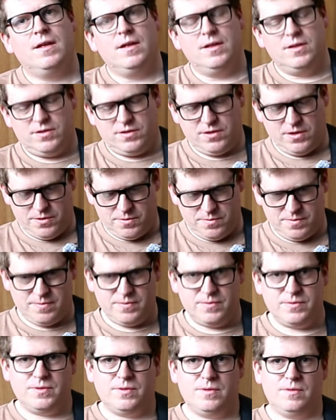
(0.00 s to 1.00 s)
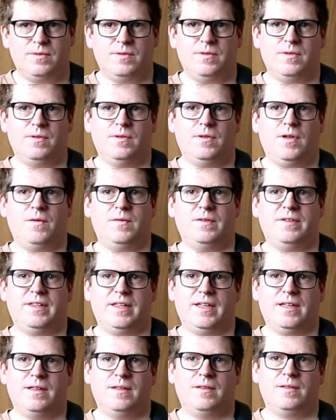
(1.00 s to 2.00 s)
So
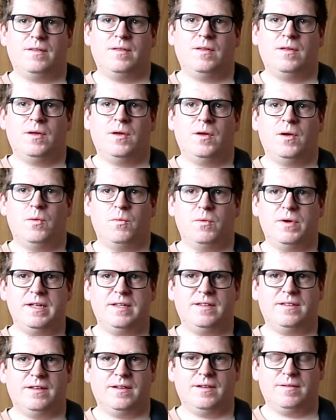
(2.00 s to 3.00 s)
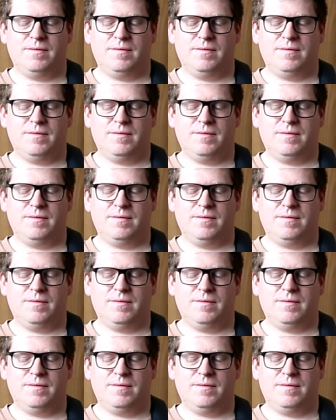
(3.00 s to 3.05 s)
obviously we need to